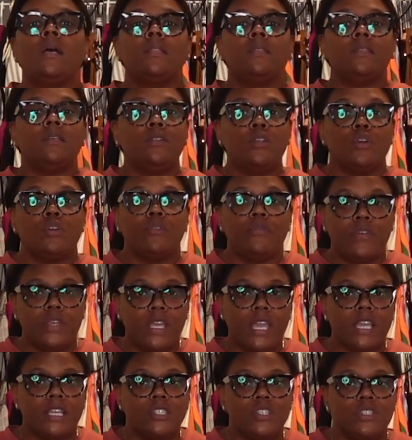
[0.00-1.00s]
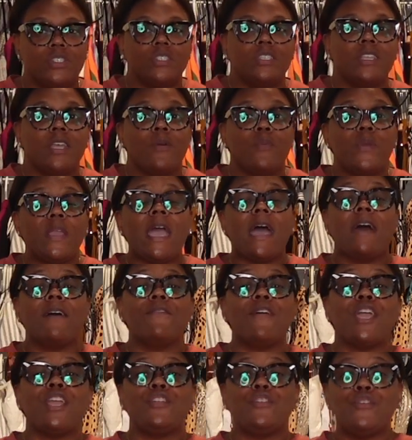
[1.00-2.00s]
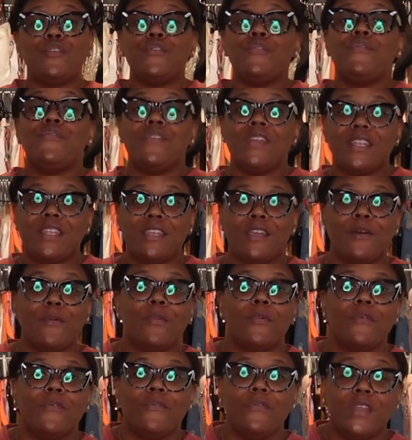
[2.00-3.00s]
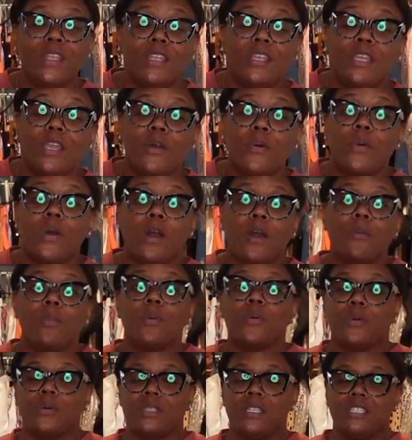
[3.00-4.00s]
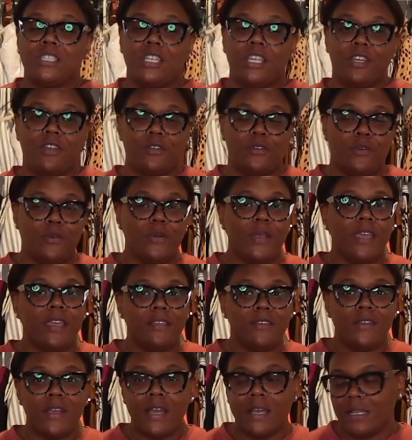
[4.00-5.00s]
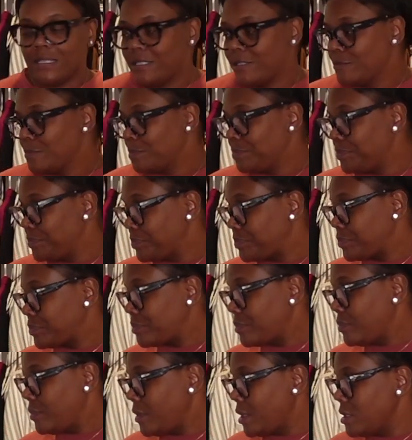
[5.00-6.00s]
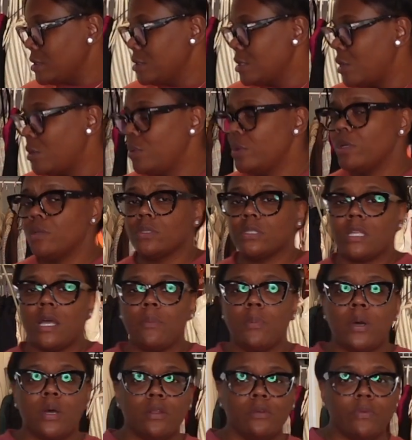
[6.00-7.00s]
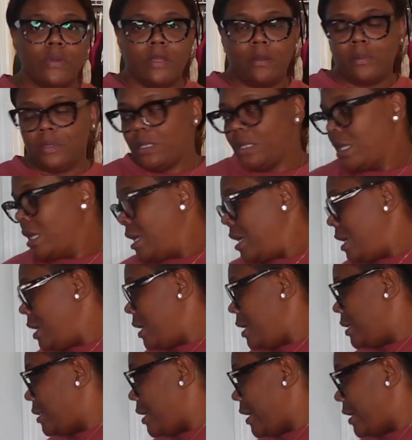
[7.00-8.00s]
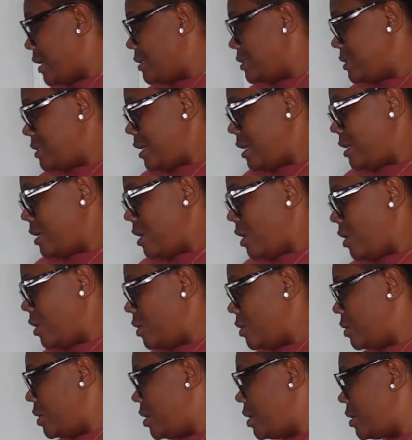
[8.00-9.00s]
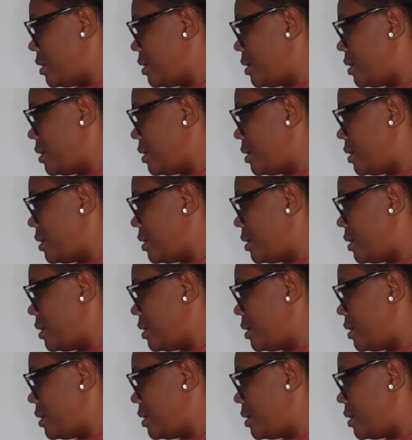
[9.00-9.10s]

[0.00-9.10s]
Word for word: the notifications that we have a new video video up on the channel okay you guys so we're gonna stop all the rambling like i said y'all